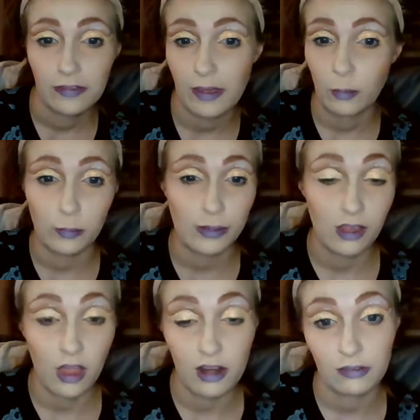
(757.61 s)
that would be a
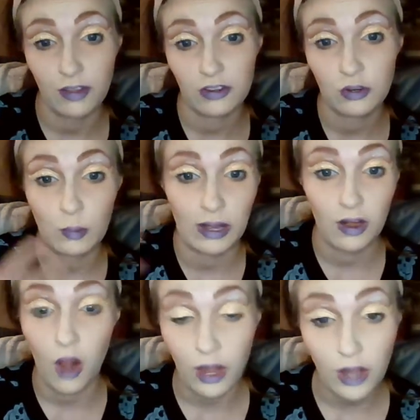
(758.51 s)
lot of fun to wear
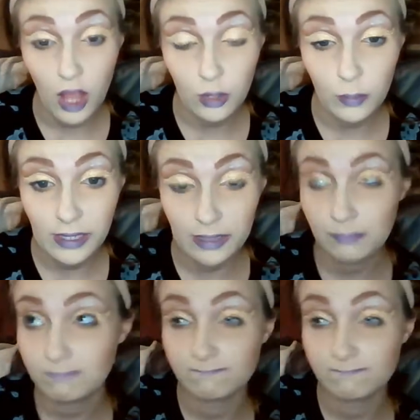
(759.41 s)
on Halloween